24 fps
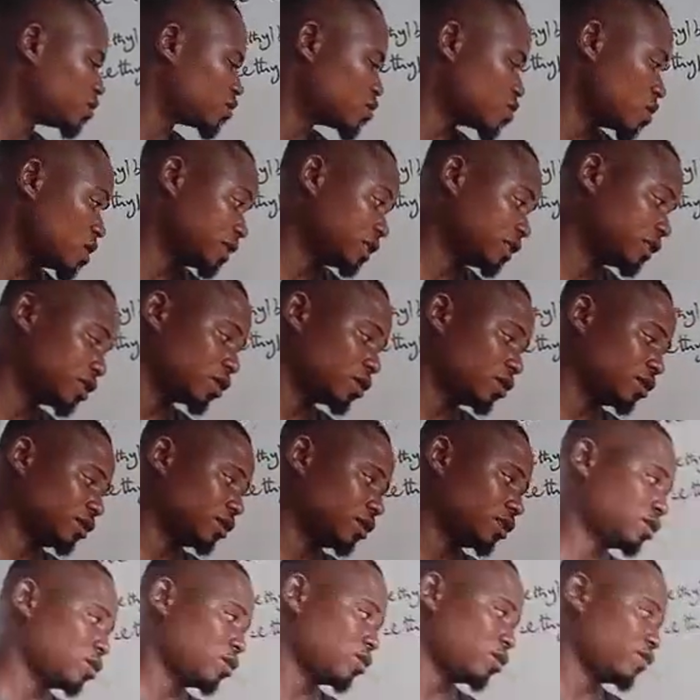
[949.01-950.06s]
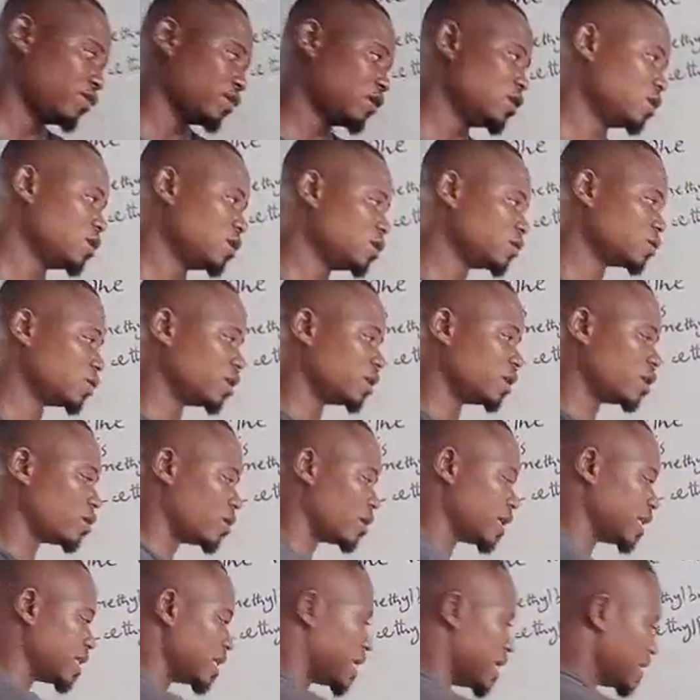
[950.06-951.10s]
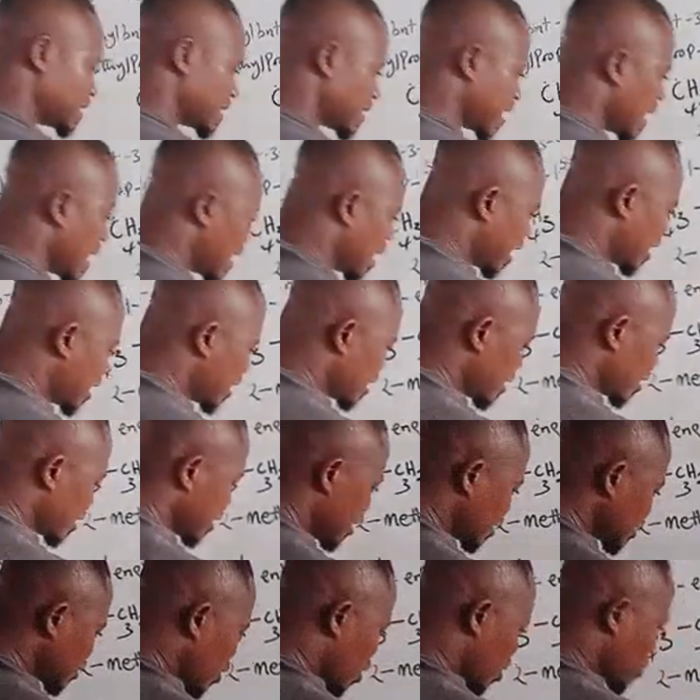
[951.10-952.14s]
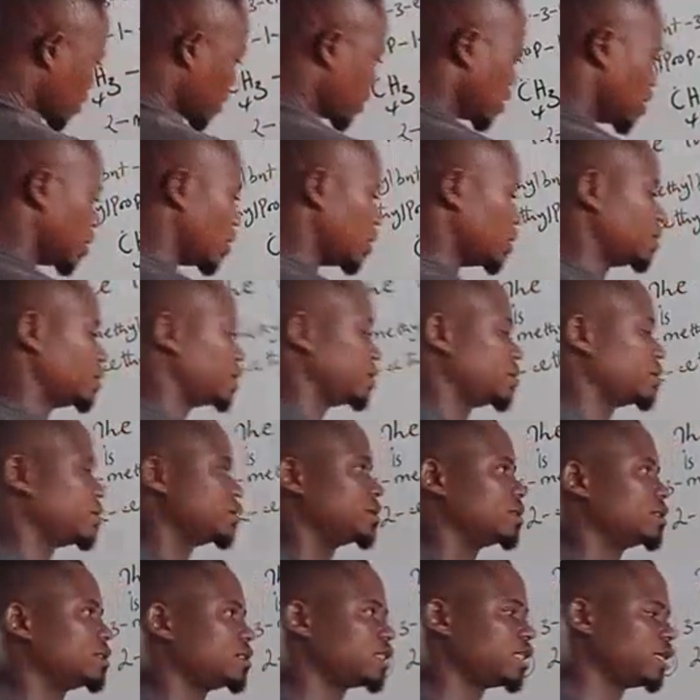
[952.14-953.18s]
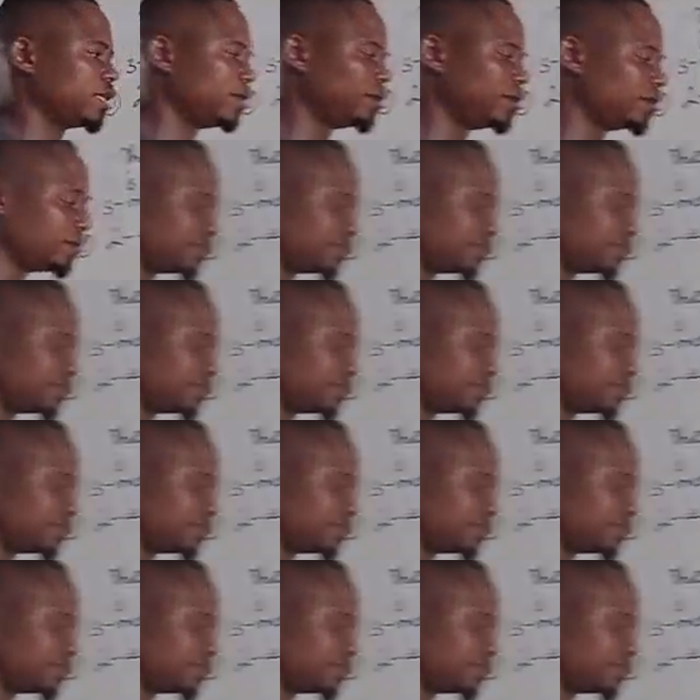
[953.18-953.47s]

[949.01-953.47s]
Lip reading: rust is consist of. So the correct answer is option C.